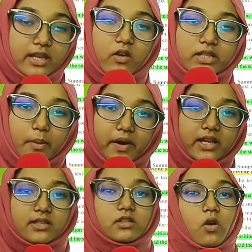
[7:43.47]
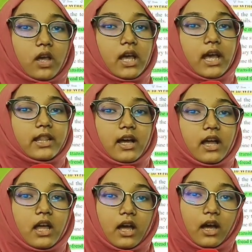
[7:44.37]
summary is not the
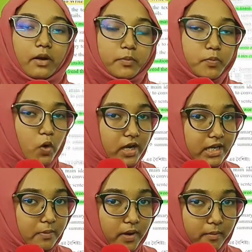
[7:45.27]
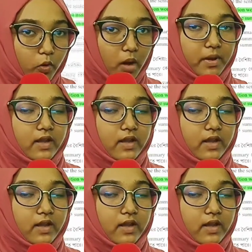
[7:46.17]
totally different from